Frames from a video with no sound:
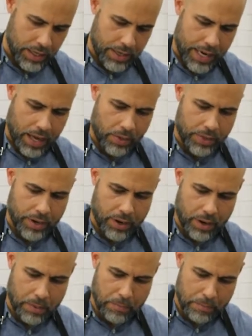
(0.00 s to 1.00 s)
Now, there
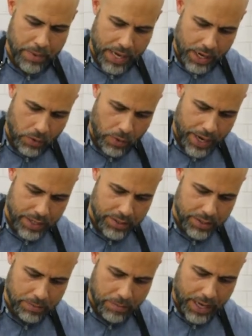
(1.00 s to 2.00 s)
are many ways
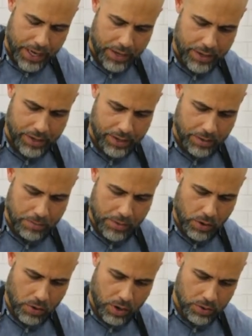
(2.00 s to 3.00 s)
to make
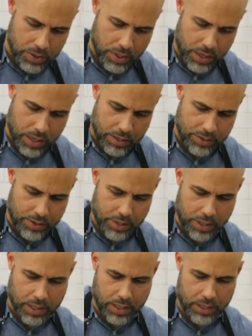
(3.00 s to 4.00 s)
Mojo sauce.
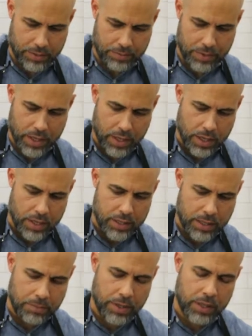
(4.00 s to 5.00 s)

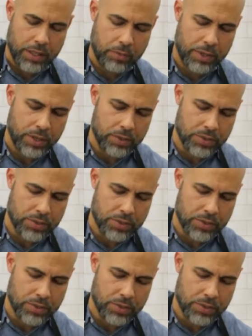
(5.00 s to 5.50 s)
Typically we use